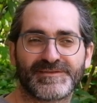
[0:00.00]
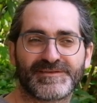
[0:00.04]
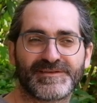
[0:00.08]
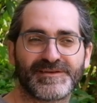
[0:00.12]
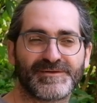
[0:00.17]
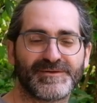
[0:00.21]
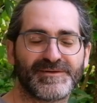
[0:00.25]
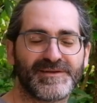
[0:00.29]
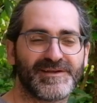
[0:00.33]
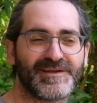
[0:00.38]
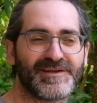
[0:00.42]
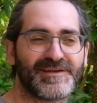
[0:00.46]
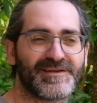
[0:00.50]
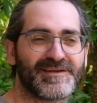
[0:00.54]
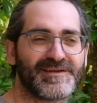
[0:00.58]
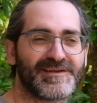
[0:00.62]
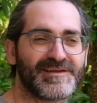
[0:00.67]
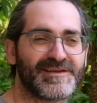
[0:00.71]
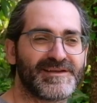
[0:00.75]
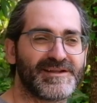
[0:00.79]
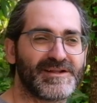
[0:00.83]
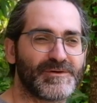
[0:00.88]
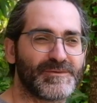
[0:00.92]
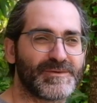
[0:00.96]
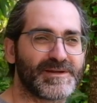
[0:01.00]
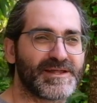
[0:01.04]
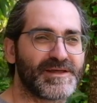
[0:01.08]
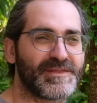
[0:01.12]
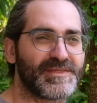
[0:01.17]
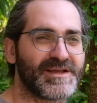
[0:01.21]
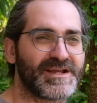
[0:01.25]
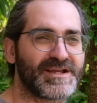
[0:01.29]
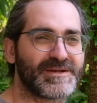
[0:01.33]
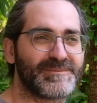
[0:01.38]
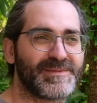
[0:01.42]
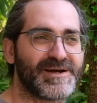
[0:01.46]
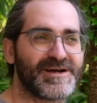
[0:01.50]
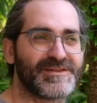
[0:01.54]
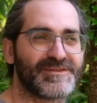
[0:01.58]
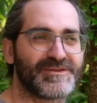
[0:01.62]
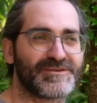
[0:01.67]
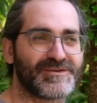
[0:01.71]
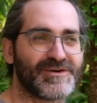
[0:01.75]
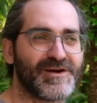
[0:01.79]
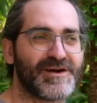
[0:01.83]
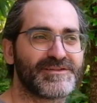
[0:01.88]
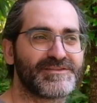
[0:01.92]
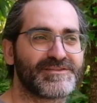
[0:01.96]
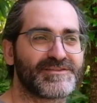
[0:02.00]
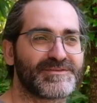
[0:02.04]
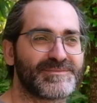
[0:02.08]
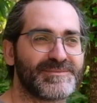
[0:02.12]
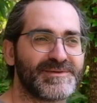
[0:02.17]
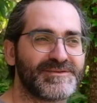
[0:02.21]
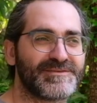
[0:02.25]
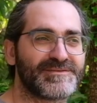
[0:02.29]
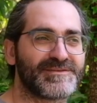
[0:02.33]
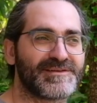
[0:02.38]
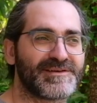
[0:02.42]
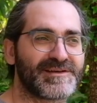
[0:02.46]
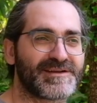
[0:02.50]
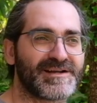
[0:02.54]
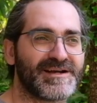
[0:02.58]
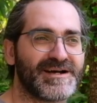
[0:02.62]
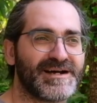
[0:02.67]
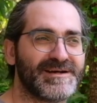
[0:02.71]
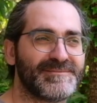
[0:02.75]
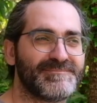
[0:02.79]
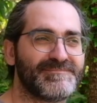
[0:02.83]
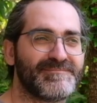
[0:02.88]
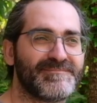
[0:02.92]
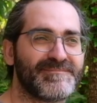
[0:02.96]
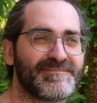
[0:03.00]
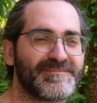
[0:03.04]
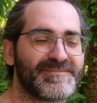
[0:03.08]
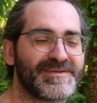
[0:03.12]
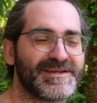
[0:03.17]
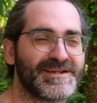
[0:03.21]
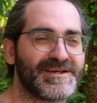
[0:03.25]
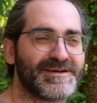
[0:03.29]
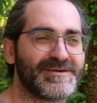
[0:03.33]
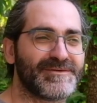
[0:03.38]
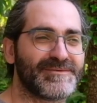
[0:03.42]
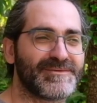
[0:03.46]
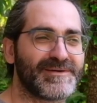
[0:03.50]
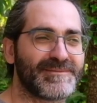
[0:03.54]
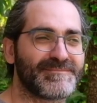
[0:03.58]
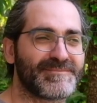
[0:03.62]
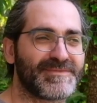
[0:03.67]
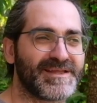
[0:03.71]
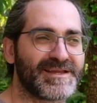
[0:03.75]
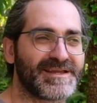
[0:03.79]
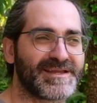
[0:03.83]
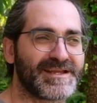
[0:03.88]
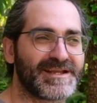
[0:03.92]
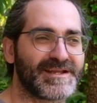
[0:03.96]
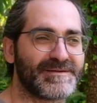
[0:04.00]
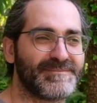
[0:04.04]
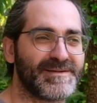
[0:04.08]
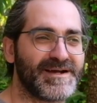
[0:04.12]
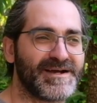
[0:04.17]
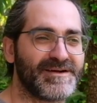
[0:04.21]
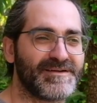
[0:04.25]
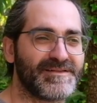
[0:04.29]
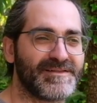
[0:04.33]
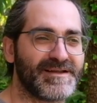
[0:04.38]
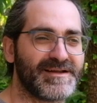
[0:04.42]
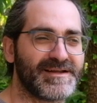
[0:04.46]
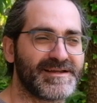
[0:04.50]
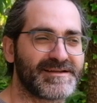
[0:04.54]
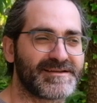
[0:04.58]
So, when I think about Laurent's music, I'm thinking about